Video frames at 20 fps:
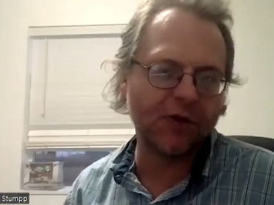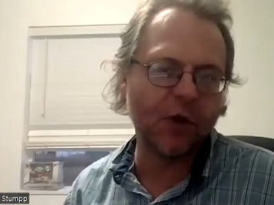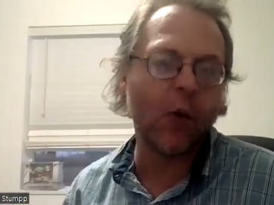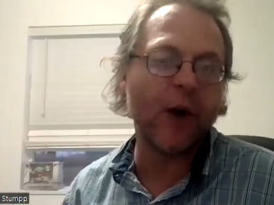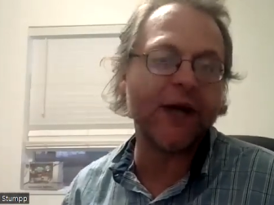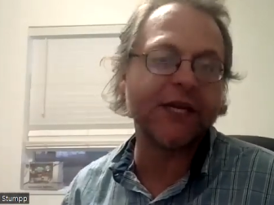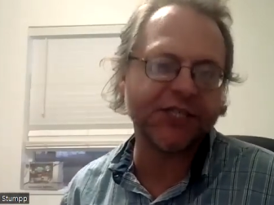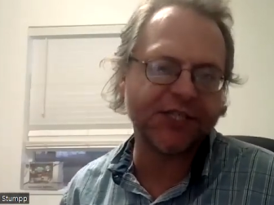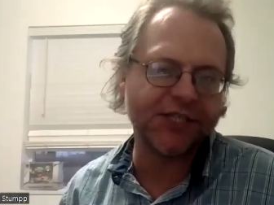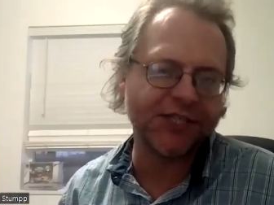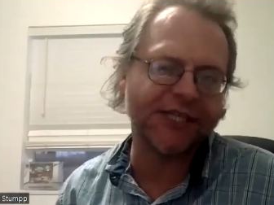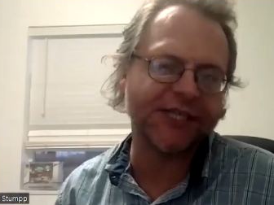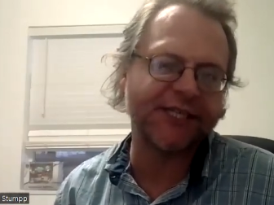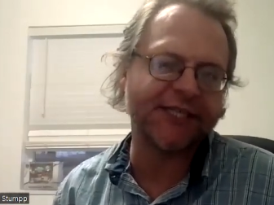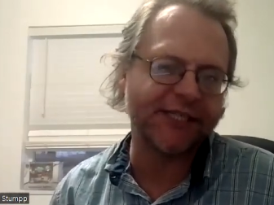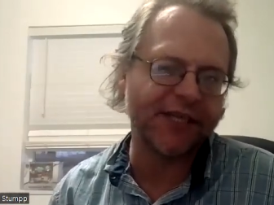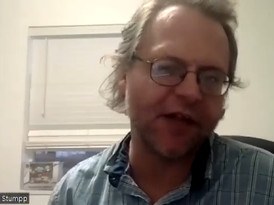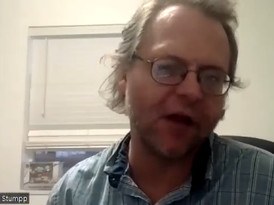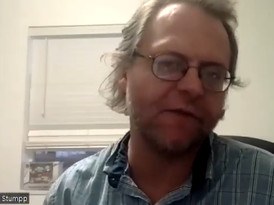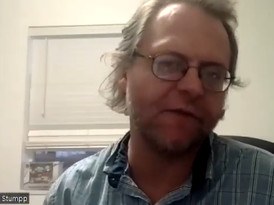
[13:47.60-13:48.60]

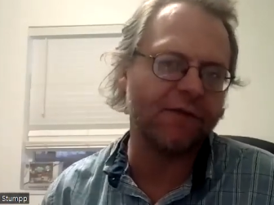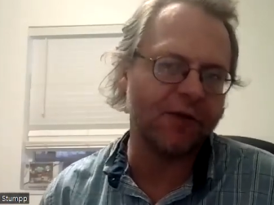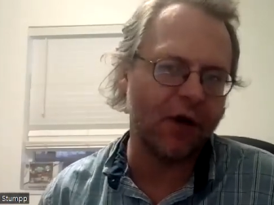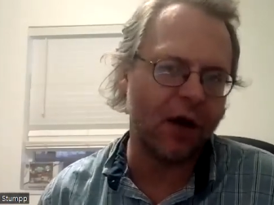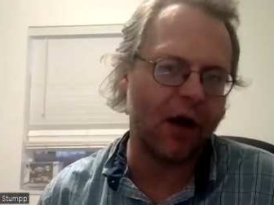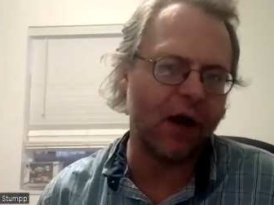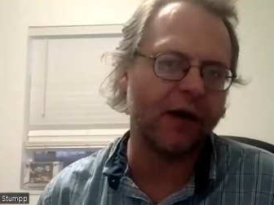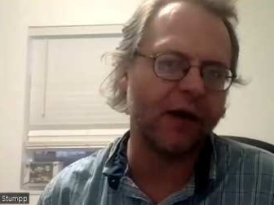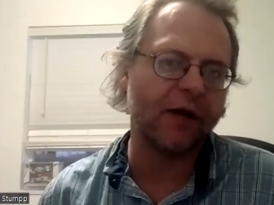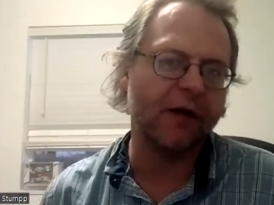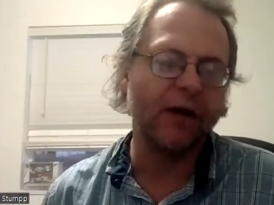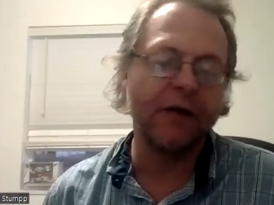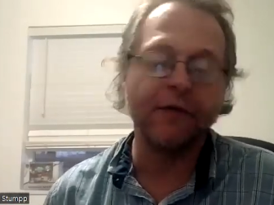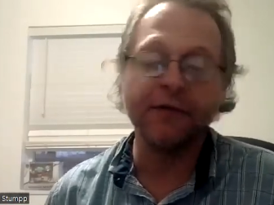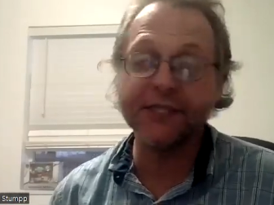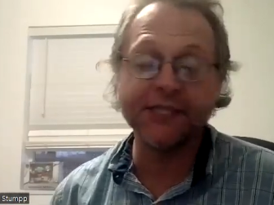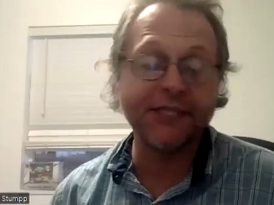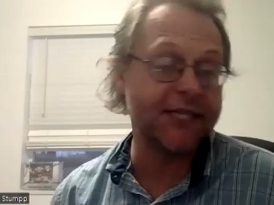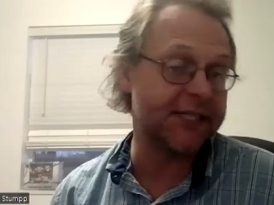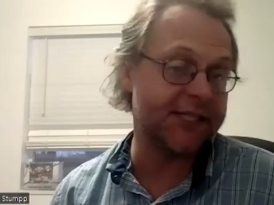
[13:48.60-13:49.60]
questioning self-talk.
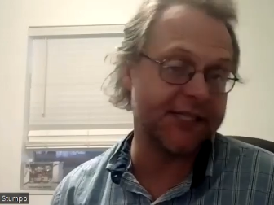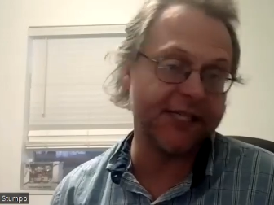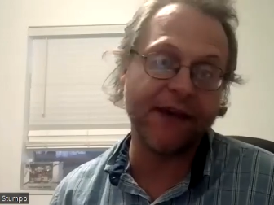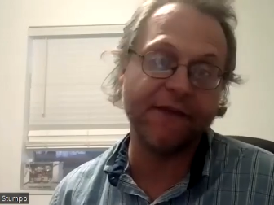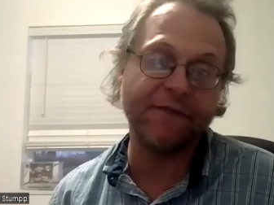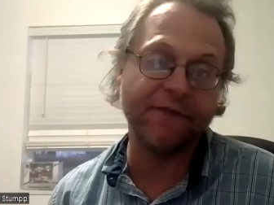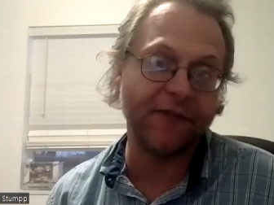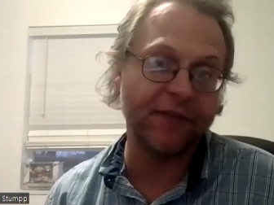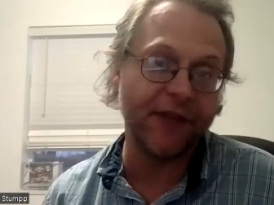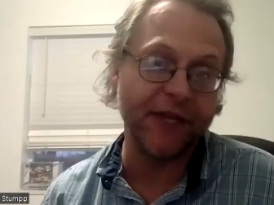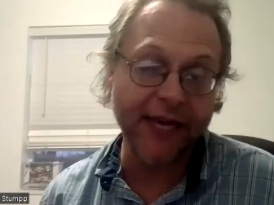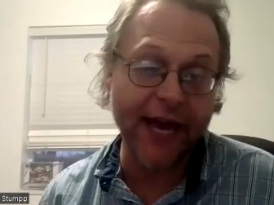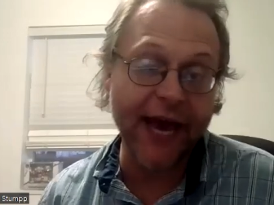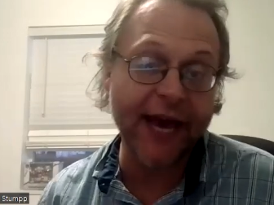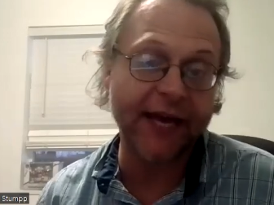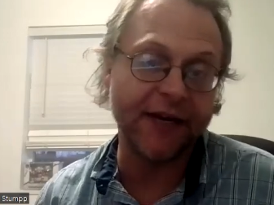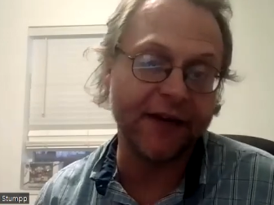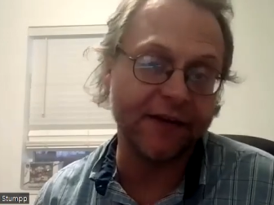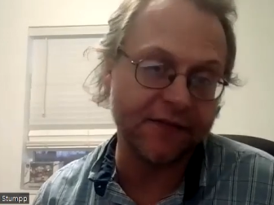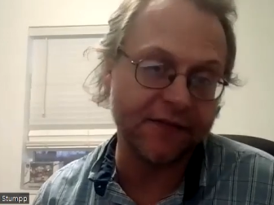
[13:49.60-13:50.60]
This isn't even the
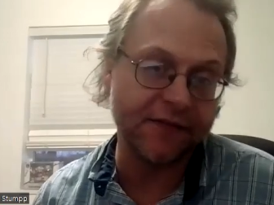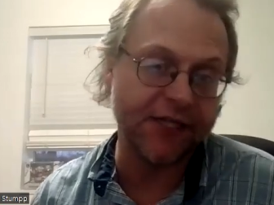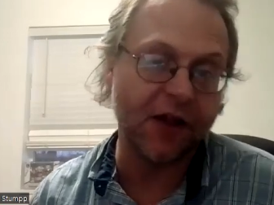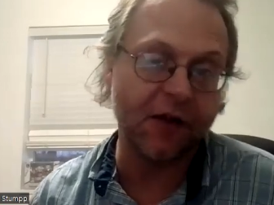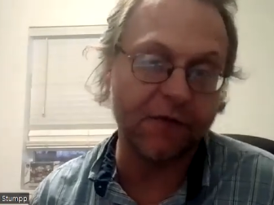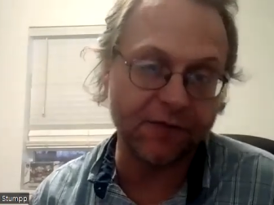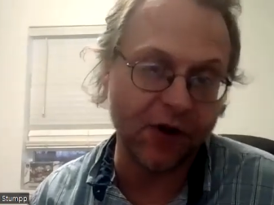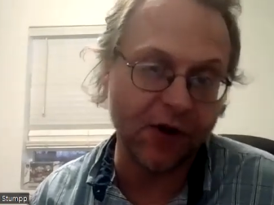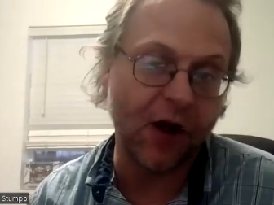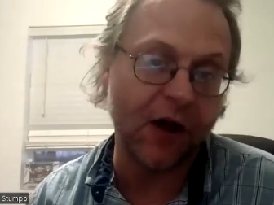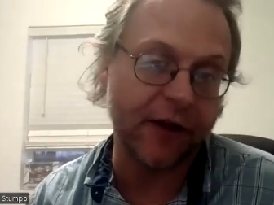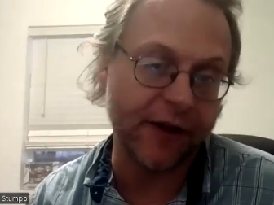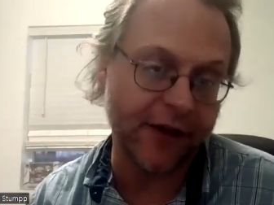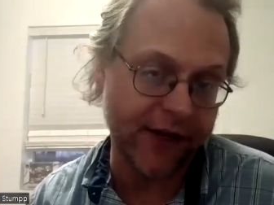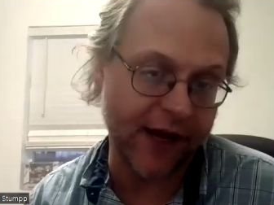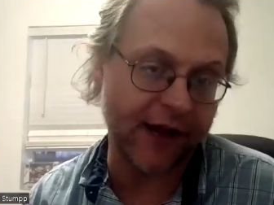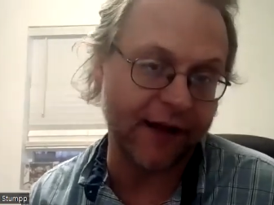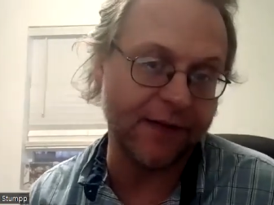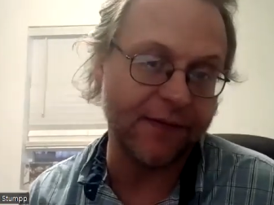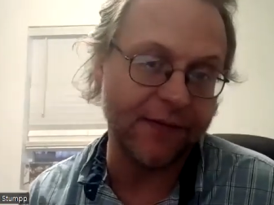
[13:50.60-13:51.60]
negative self-talk
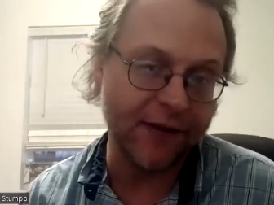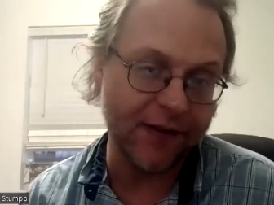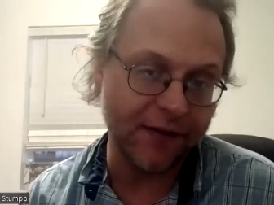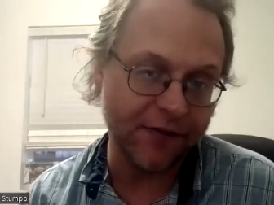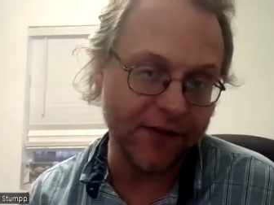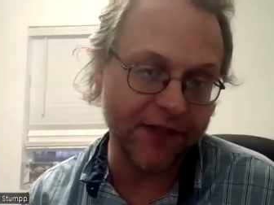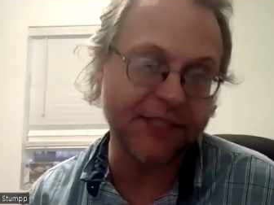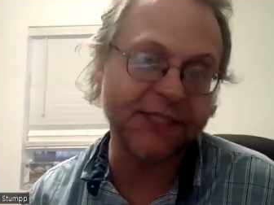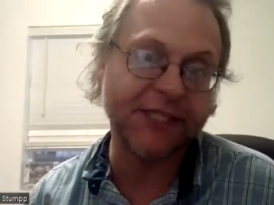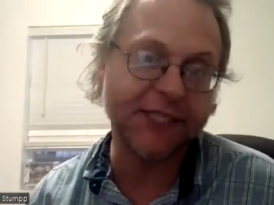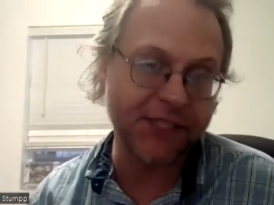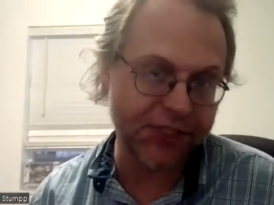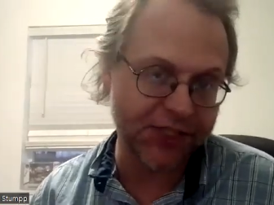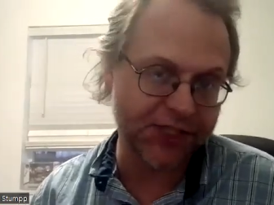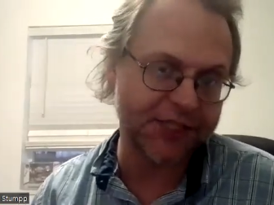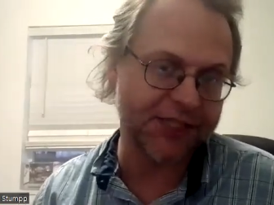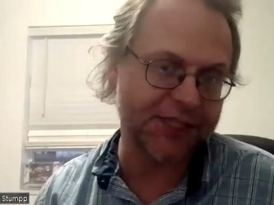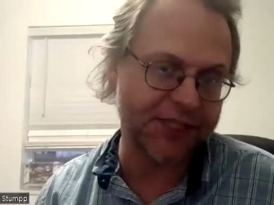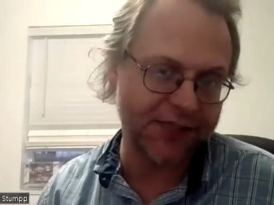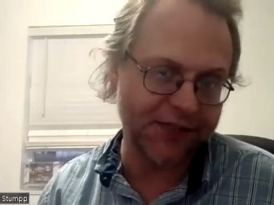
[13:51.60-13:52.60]
yet. This is
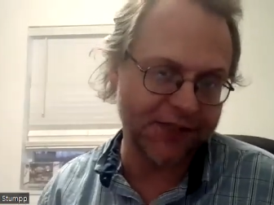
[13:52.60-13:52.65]
just